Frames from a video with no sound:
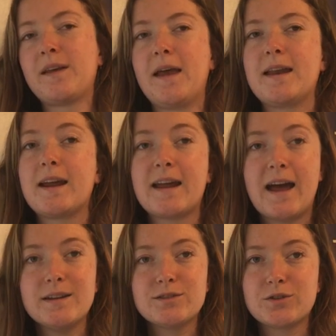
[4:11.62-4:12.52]
And
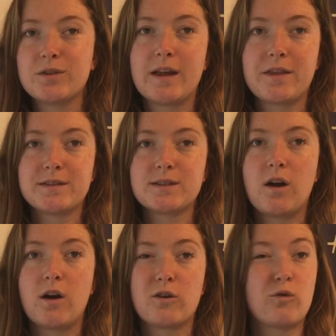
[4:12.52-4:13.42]
gastroliths
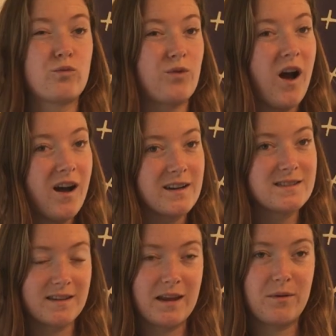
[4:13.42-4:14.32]
are rocks
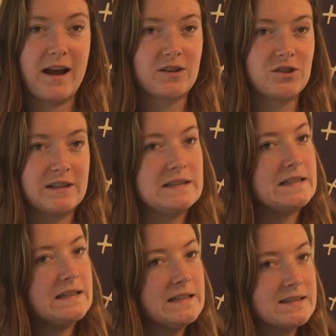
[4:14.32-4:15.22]
that they would actually
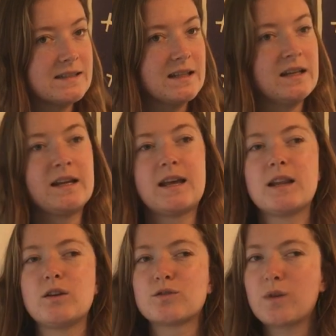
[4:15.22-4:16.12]
eat, and
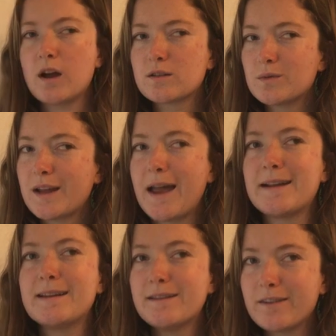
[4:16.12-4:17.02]
those rocks would kind
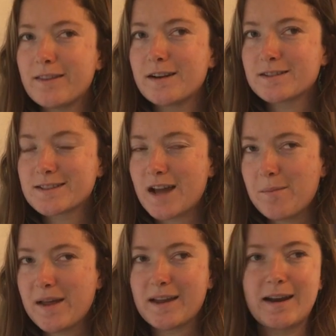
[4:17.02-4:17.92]
of live in their
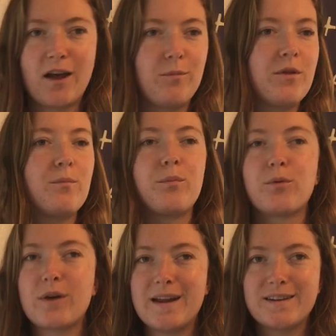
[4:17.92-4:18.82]
stomach and help them
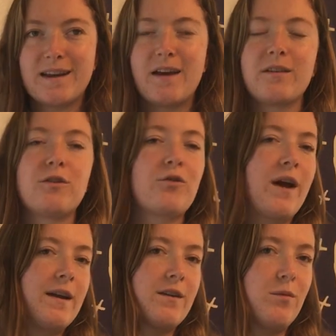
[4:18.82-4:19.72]
break down and
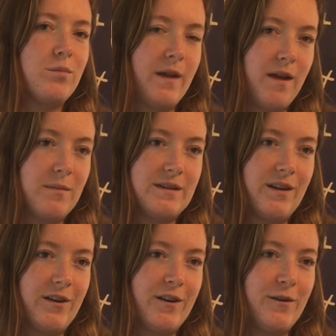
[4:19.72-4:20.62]
grind up plant
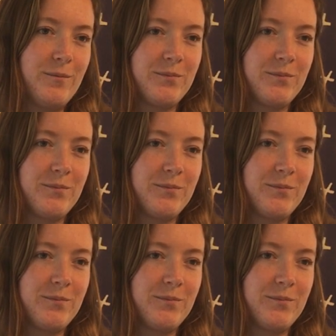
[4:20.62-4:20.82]
material.